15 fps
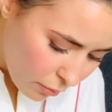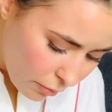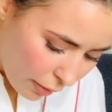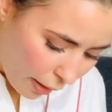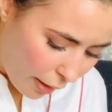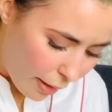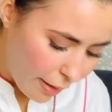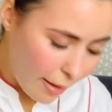
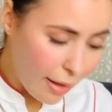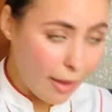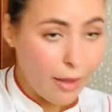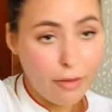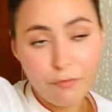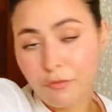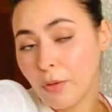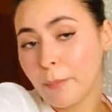Yeah, I
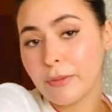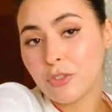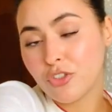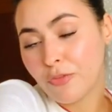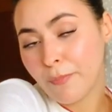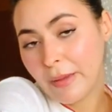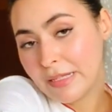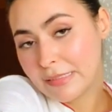have a
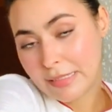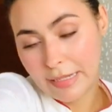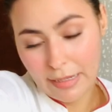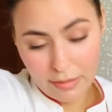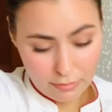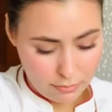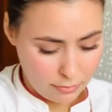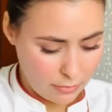bunch of pens
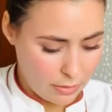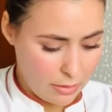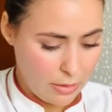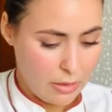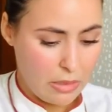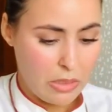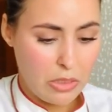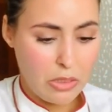again.
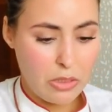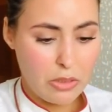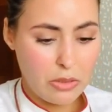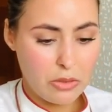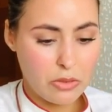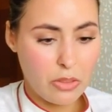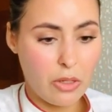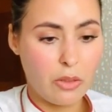
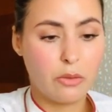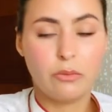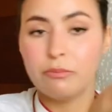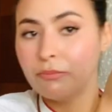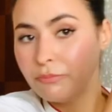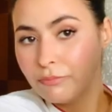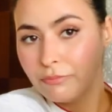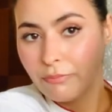So,
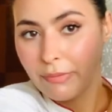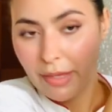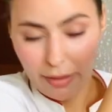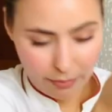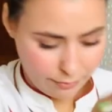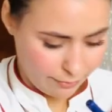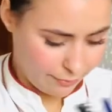yeah.